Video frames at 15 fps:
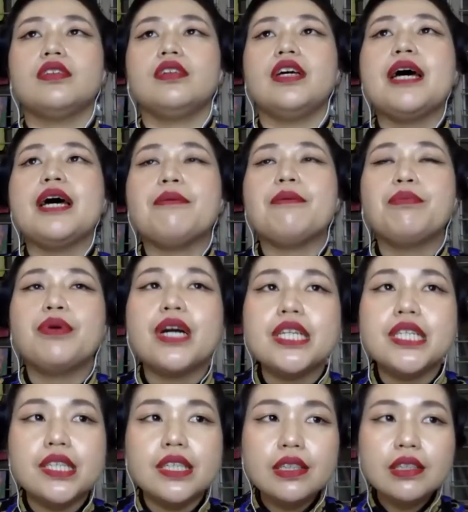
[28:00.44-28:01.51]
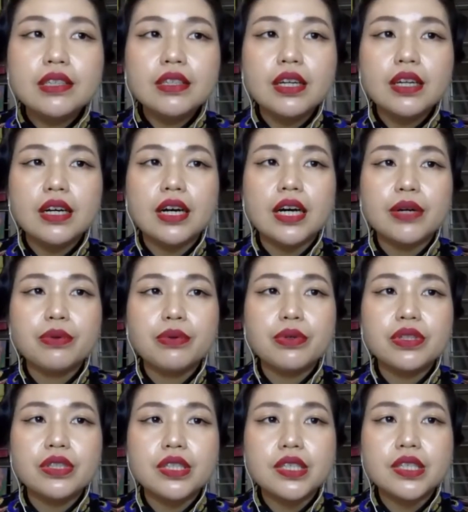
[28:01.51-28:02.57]
At present, I
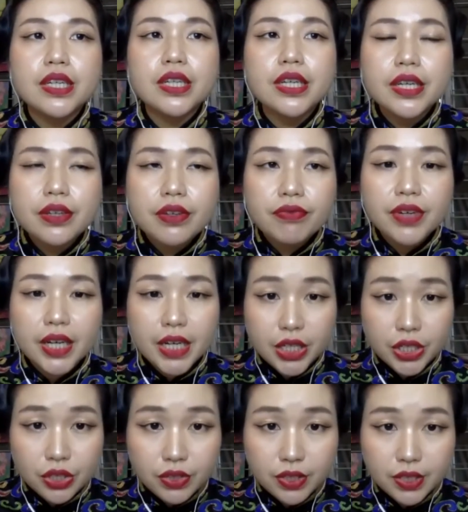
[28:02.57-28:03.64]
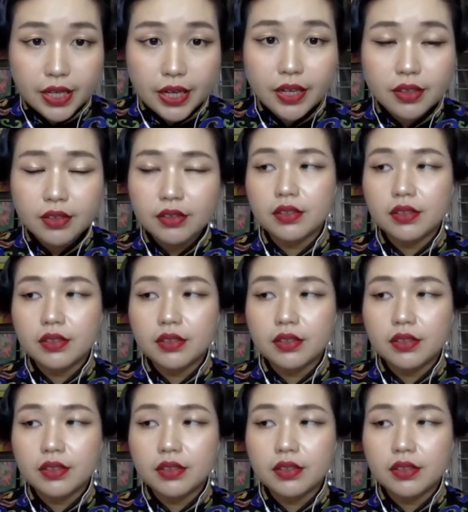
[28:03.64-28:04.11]
would say financial state.